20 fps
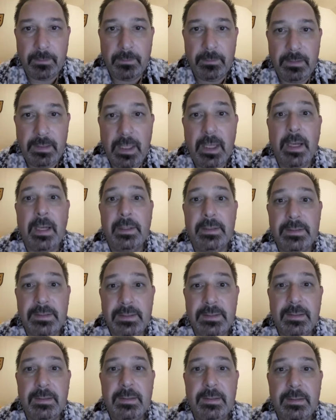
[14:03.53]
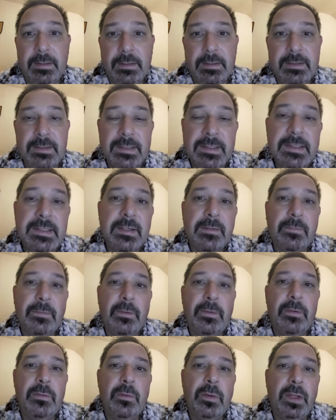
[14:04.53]
yeah, it's easier
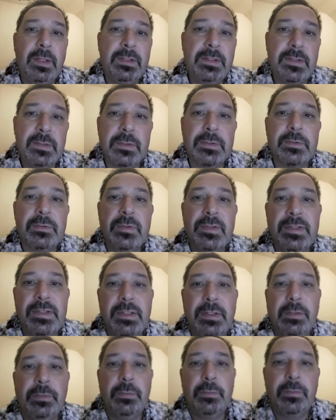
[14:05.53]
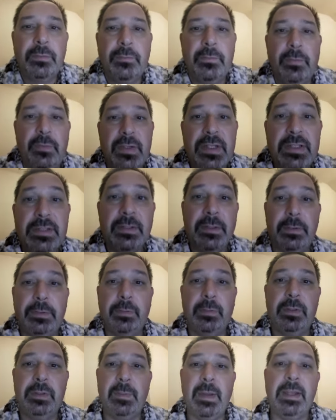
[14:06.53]
for you, and it's also easier for reader to
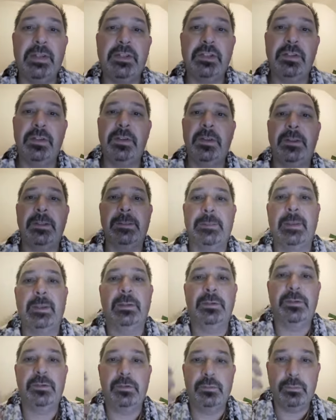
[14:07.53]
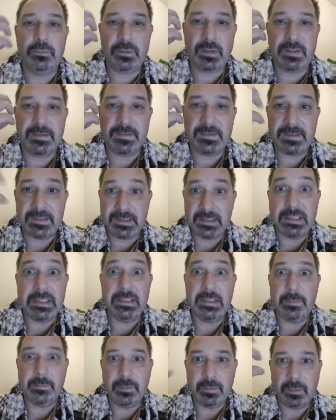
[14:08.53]
imagine things because you can see
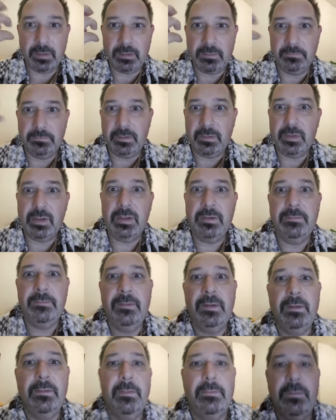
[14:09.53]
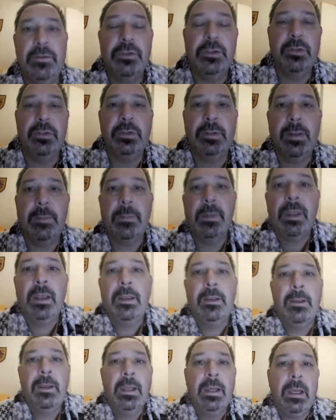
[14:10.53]
them, you can really vision them.
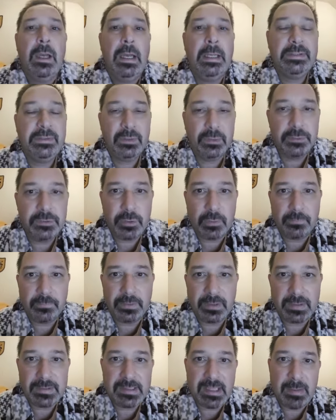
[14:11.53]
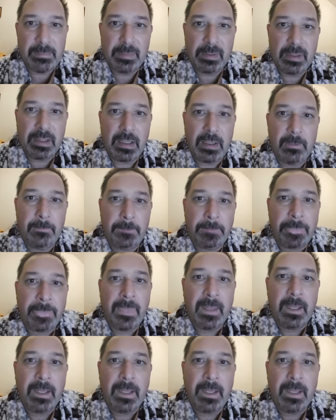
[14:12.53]
I told you of the example how